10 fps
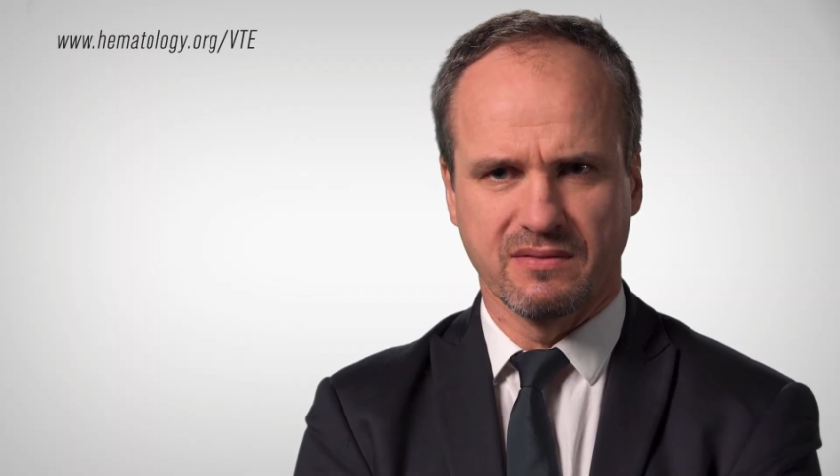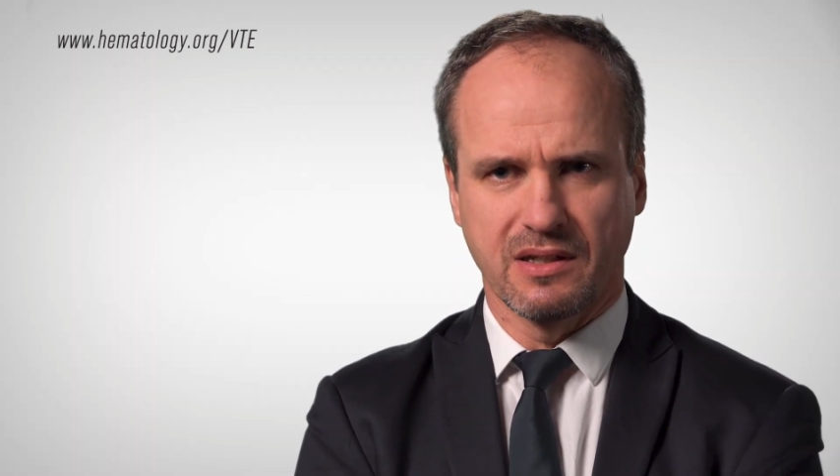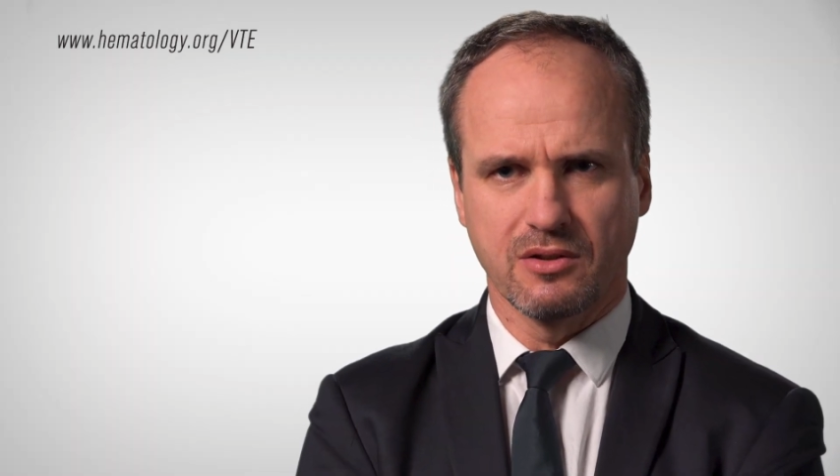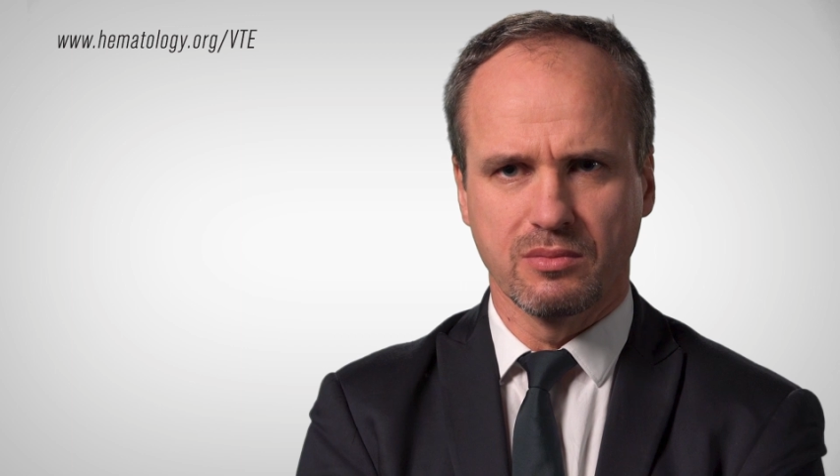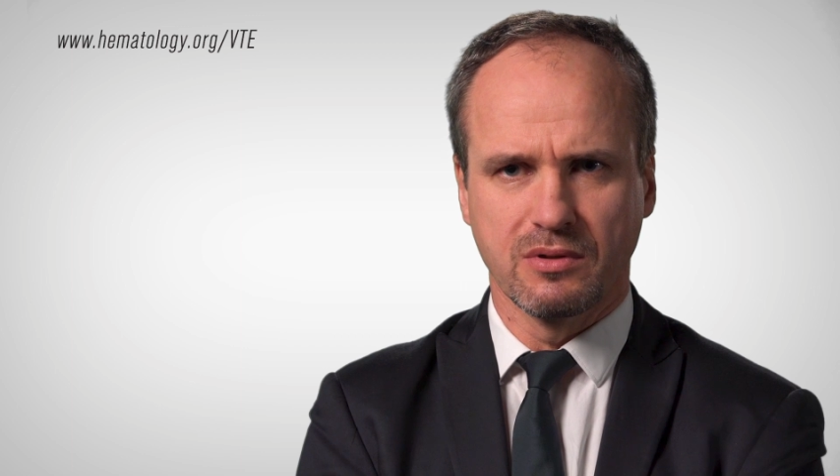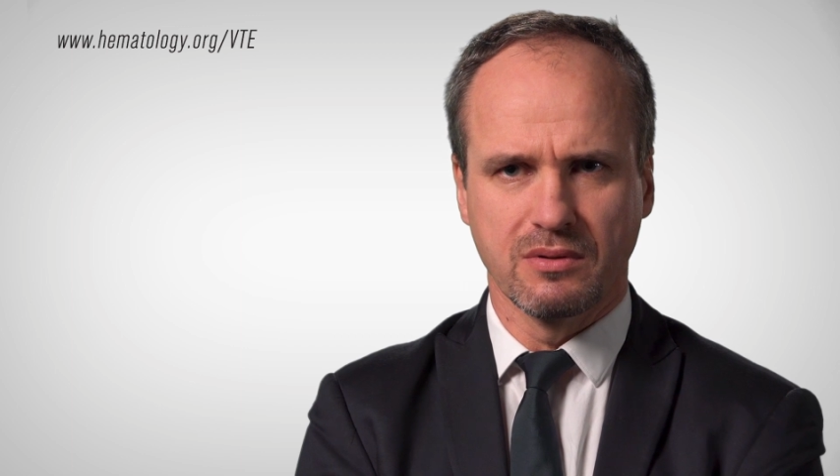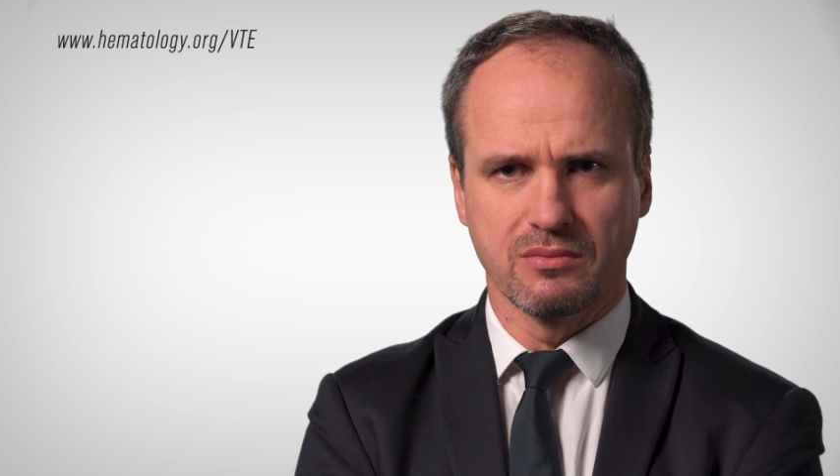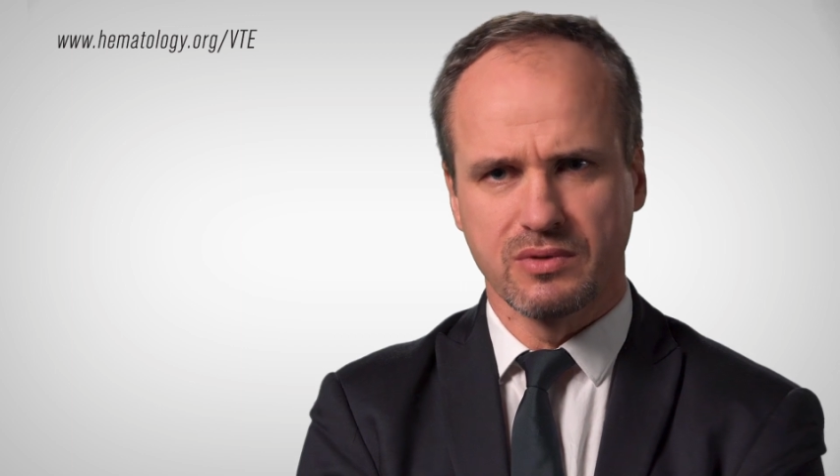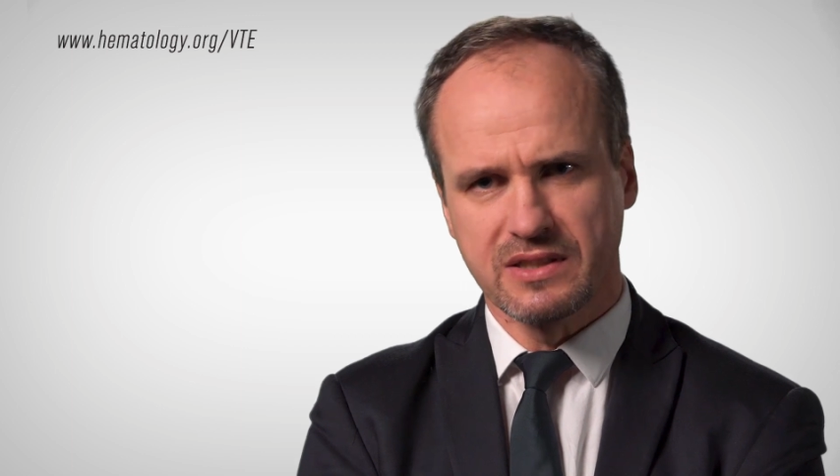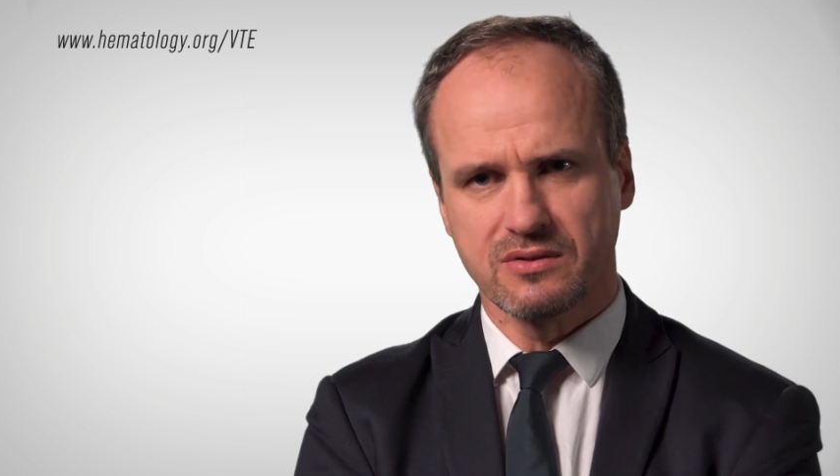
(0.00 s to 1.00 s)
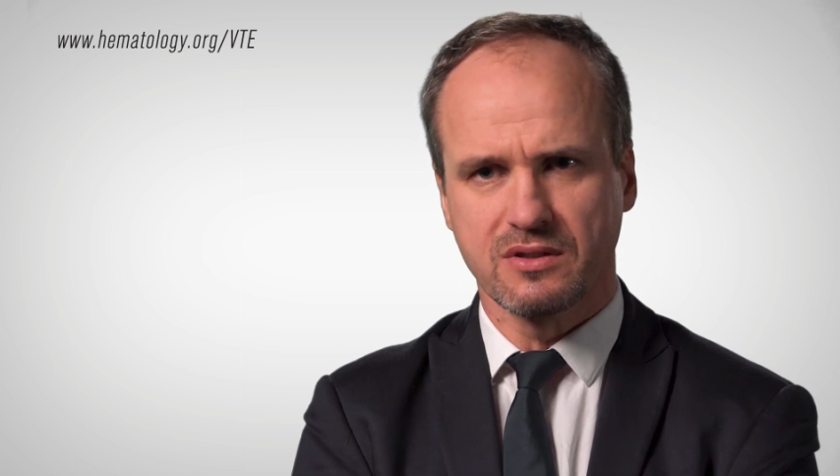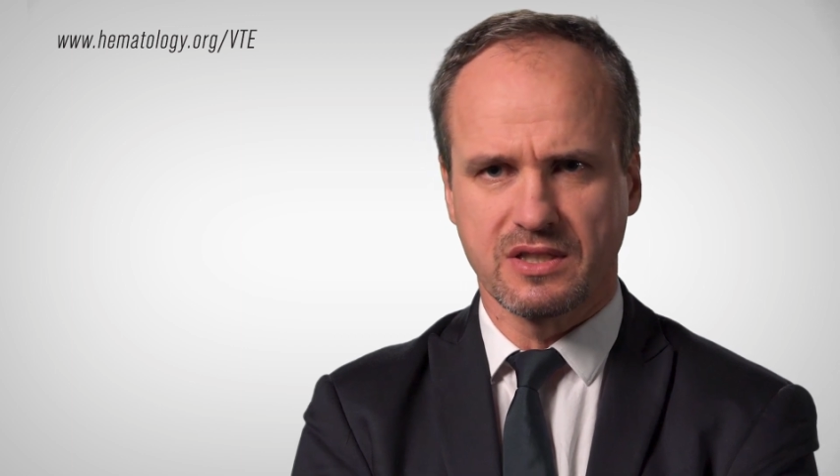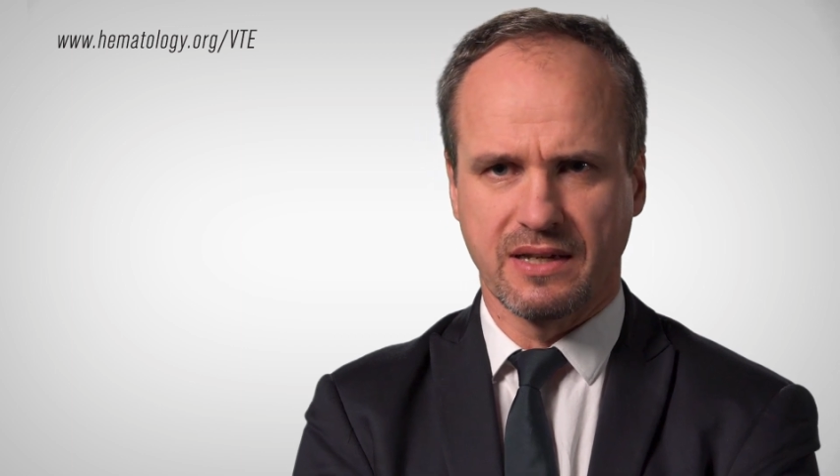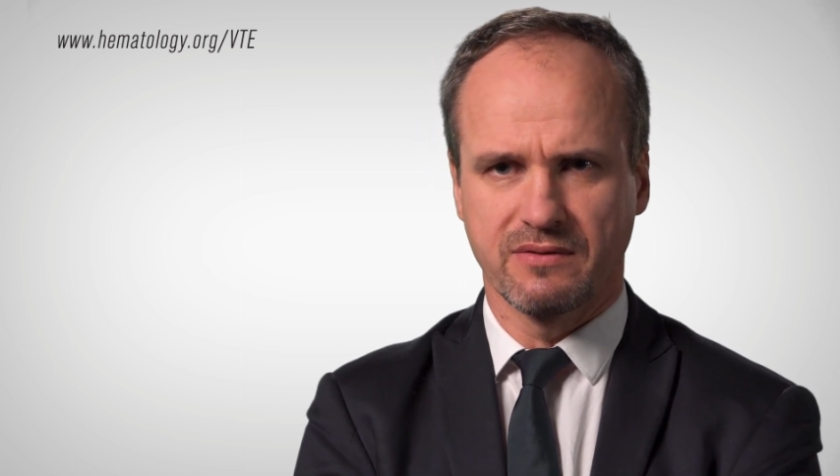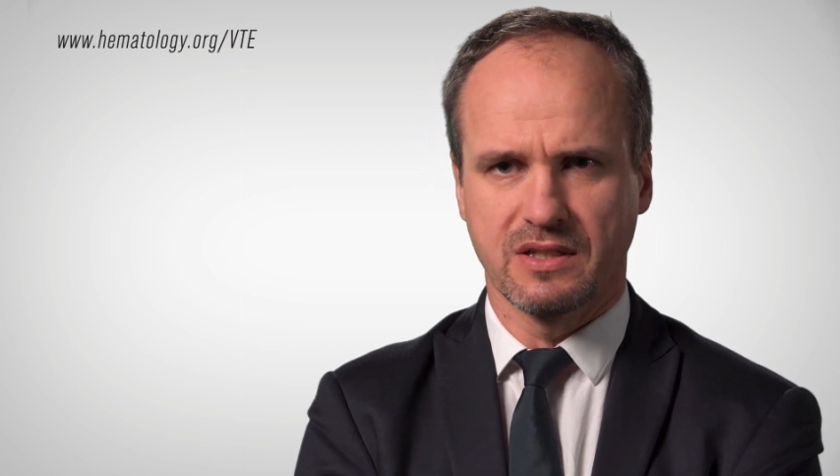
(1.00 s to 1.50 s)
available
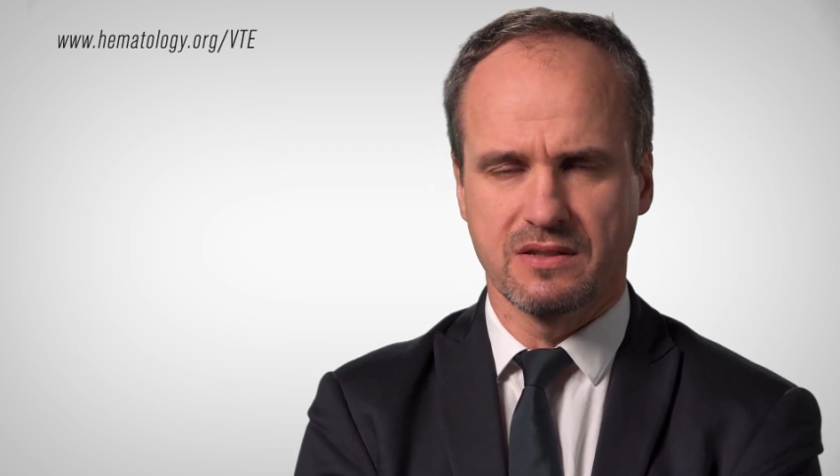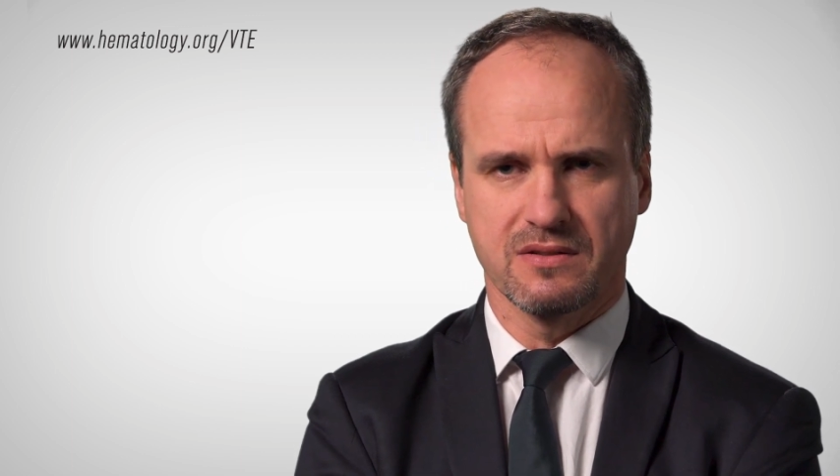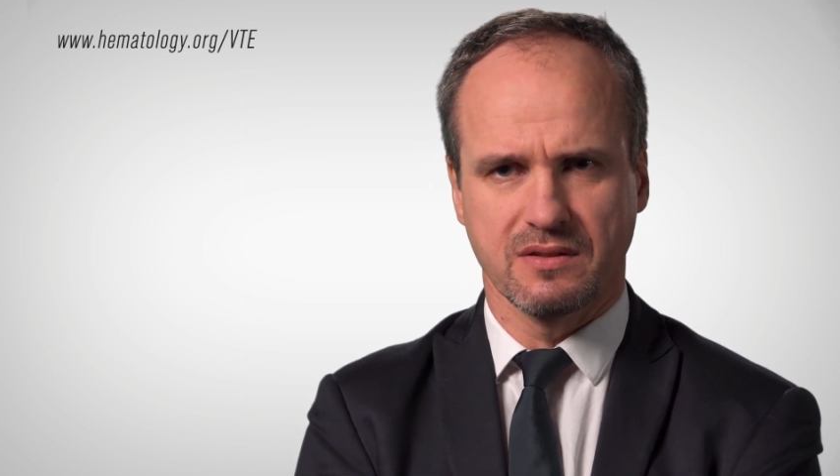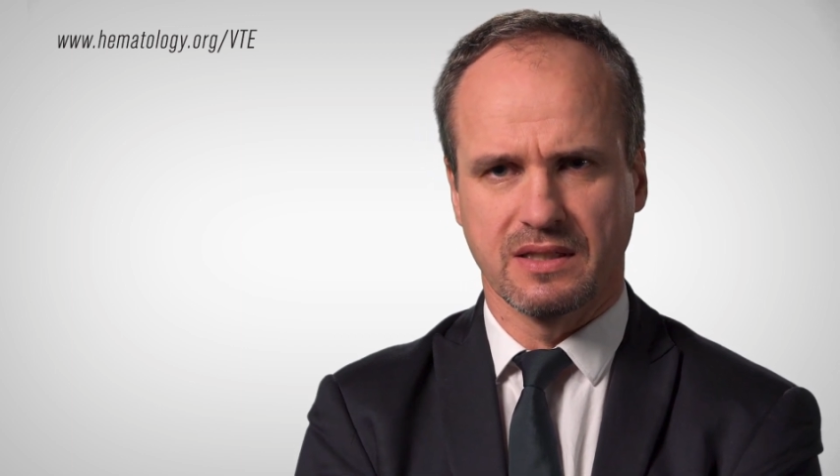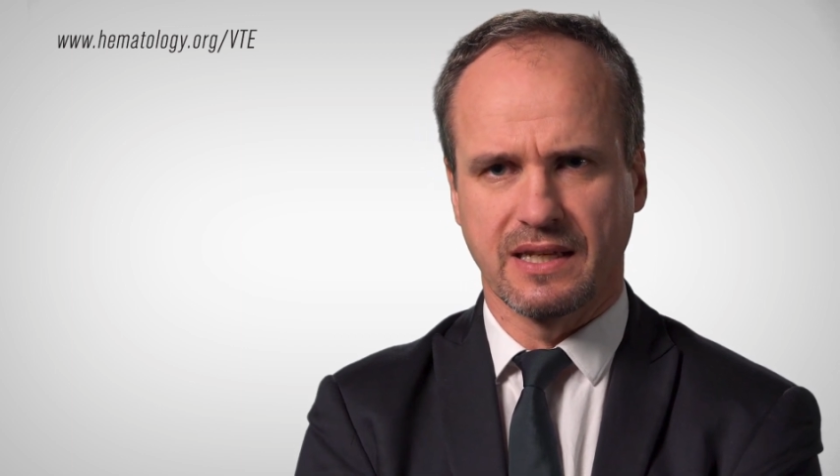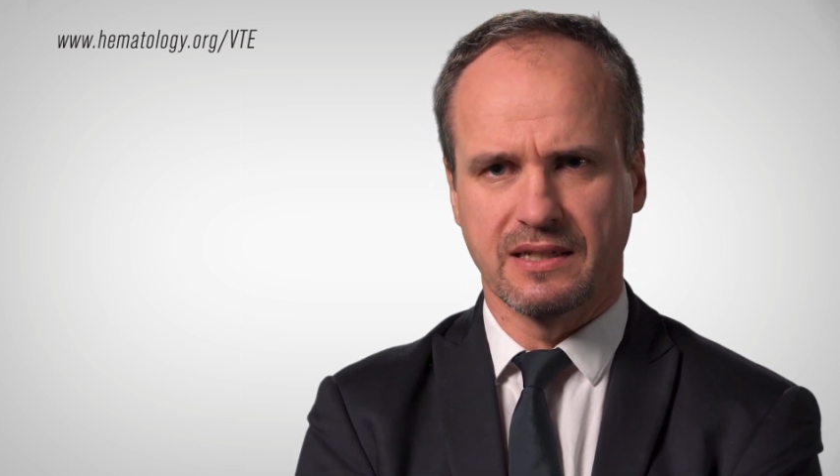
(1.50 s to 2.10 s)
research evidence and